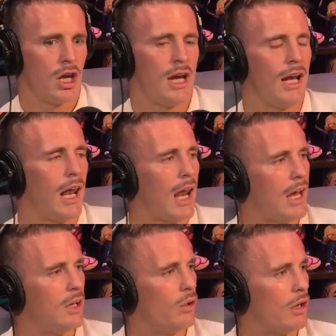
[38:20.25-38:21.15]
He
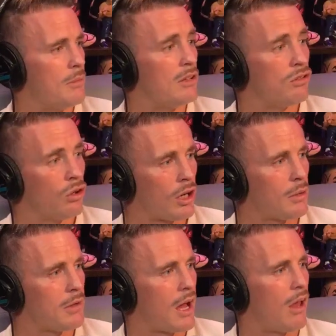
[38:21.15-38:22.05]
laid on him. He took
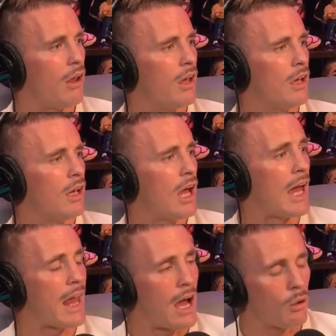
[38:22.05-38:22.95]
him down.
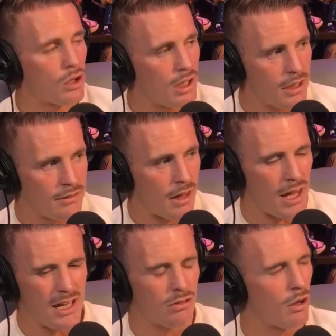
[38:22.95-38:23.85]
And how could he
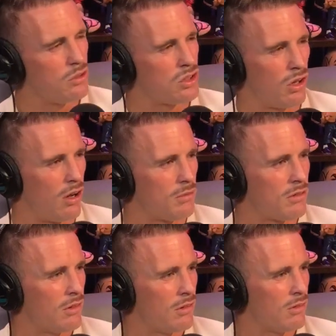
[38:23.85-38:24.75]
eat those
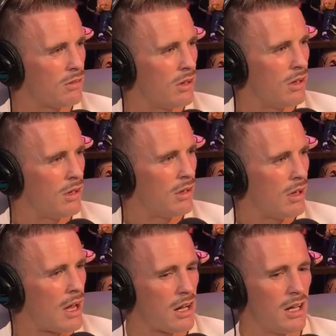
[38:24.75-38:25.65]
shots?
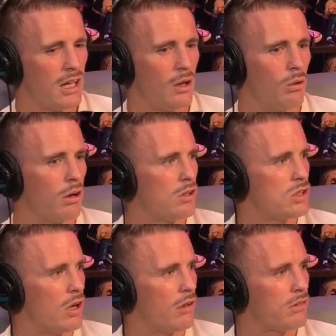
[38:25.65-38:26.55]
How can he eat all those
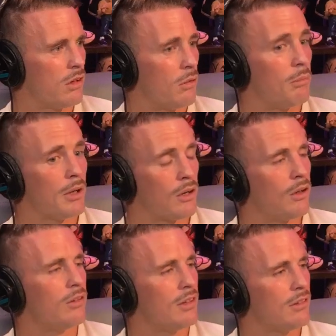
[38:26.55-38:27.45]
shots?
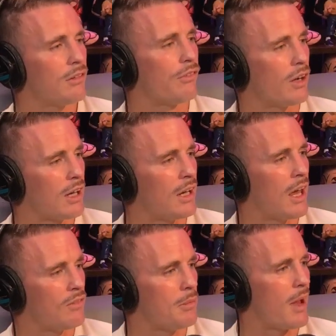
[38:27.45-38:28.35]
Because he's a fucking
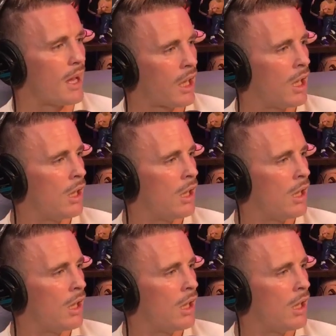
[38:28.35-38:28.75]
heavy bag.